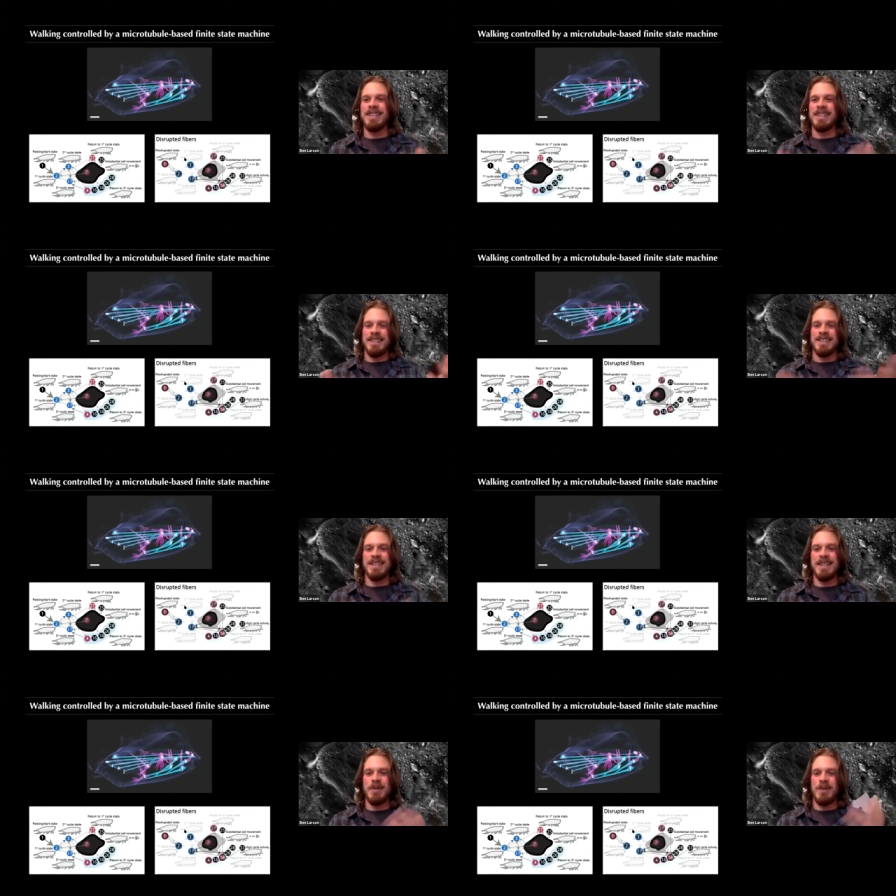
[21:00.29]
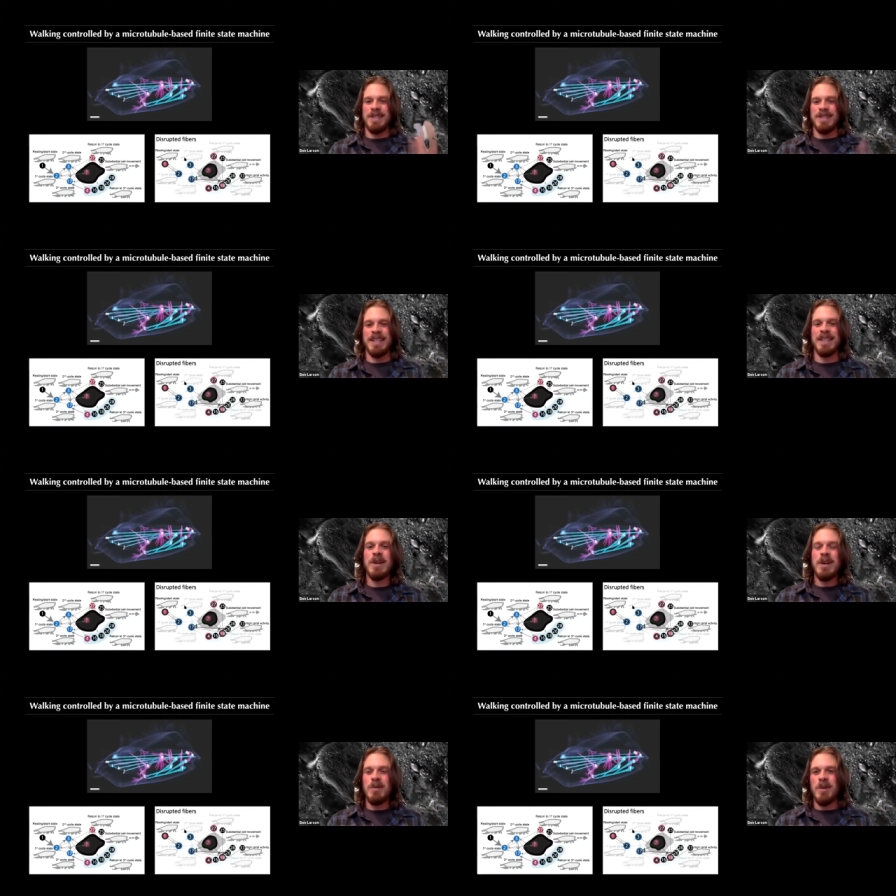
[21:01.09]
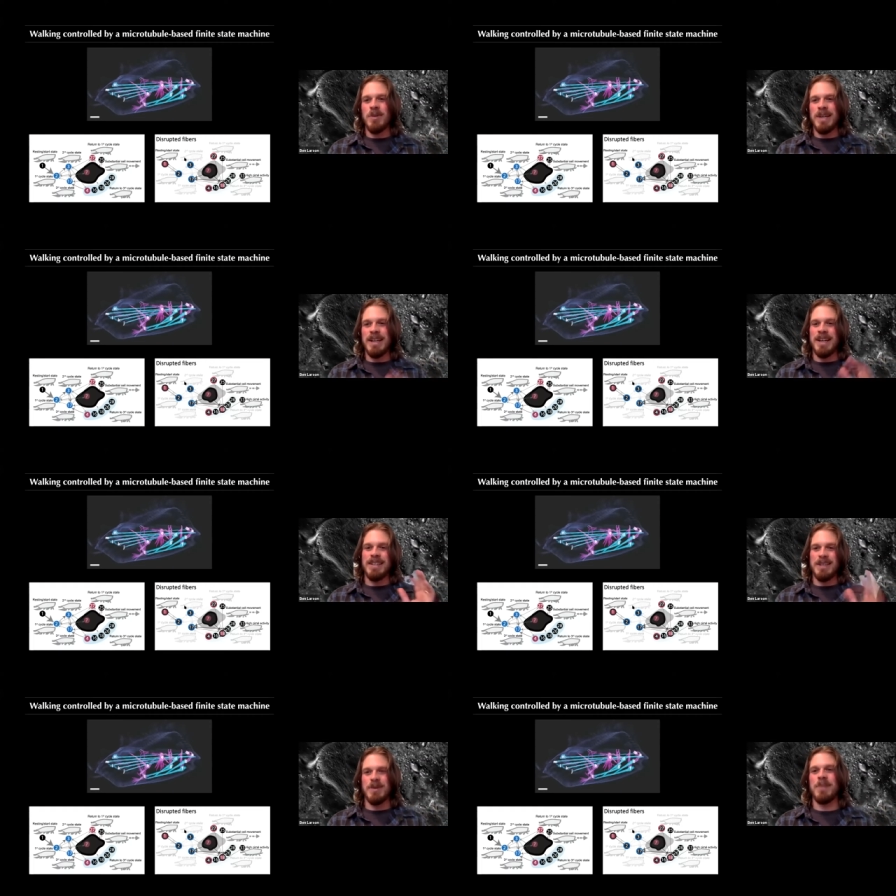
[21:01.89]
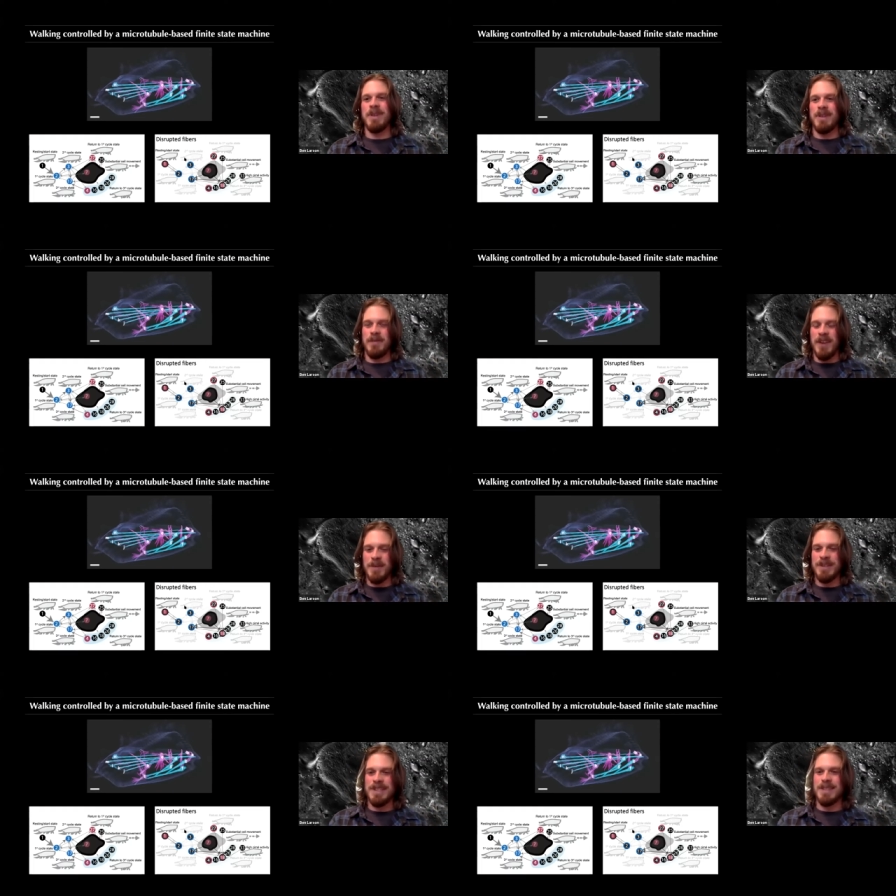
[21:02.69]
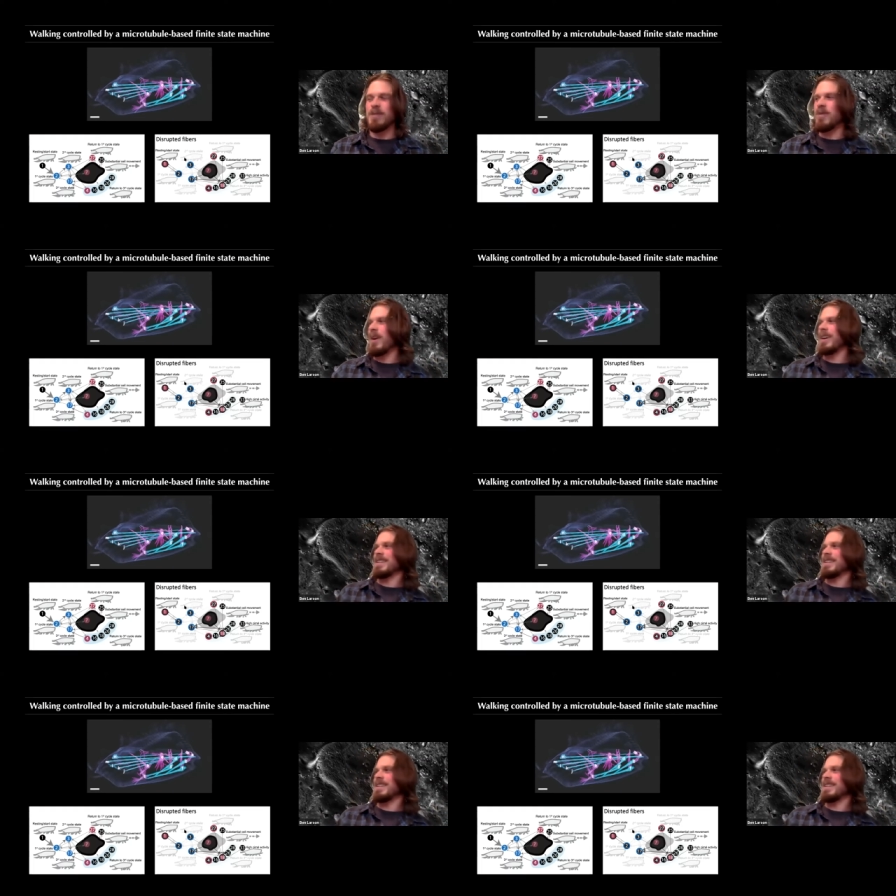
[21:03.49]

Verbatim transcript: And this is indeed what we see when we uh, disrupt the fiber system of walking